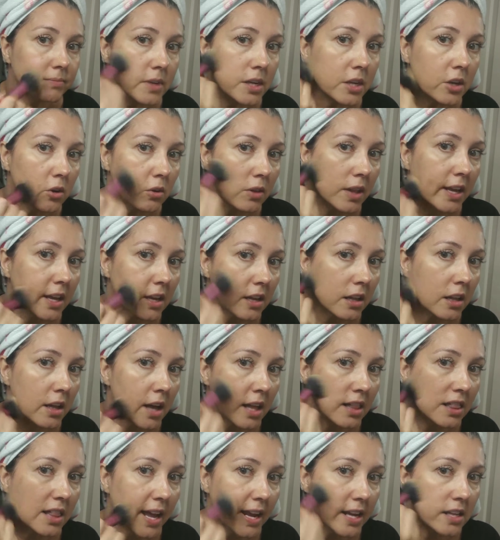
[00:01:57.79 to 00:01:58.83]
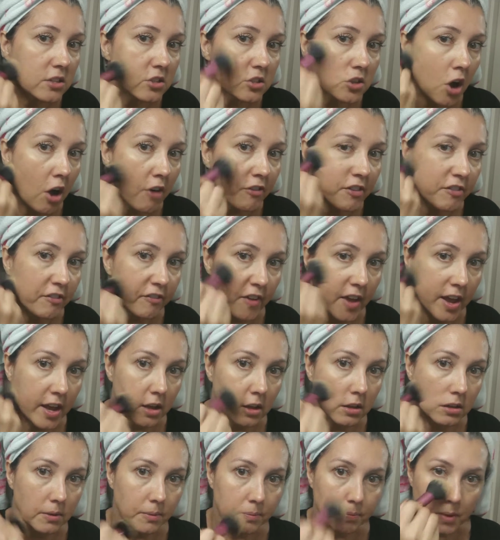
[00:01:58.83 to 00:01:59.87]
you know, like a light, soft
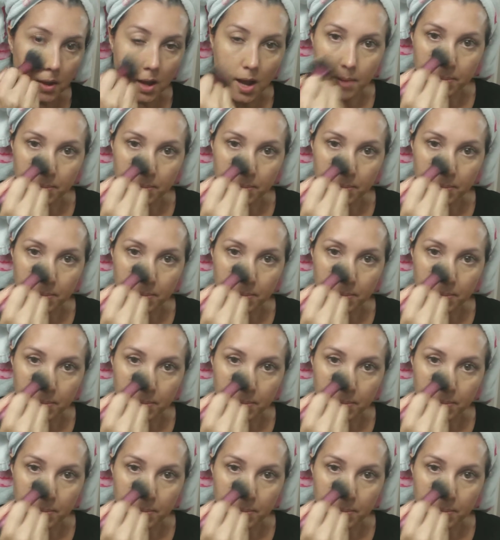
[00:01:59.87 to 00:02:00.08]
veil.